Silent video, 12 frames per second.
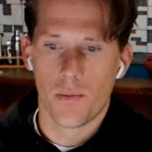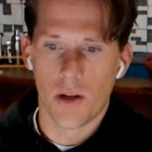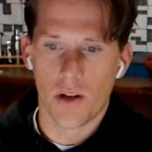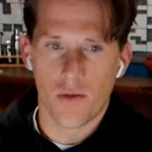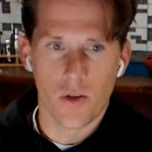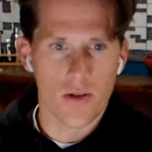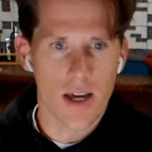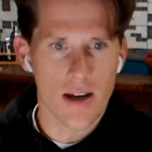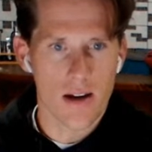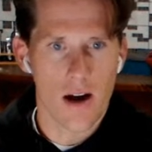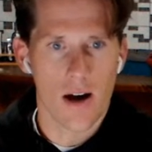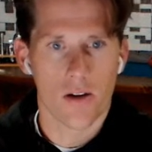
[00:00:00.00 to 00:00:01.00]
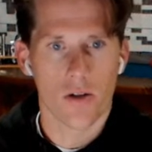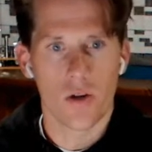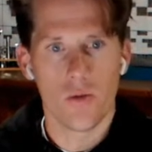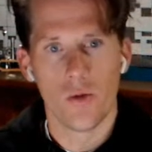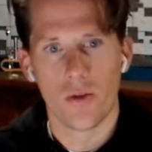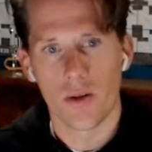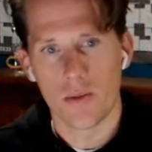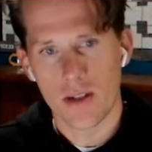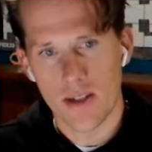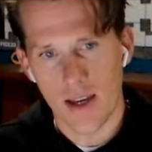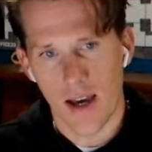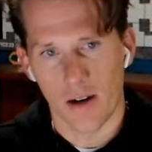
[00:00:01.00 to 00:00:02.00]
But if you take Connor and you move him to
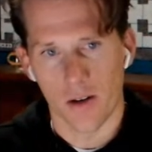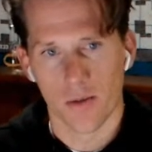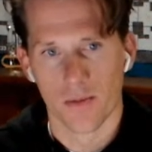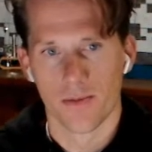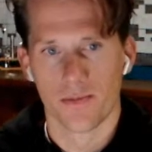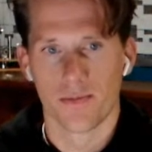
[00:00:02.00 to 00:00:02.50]
center,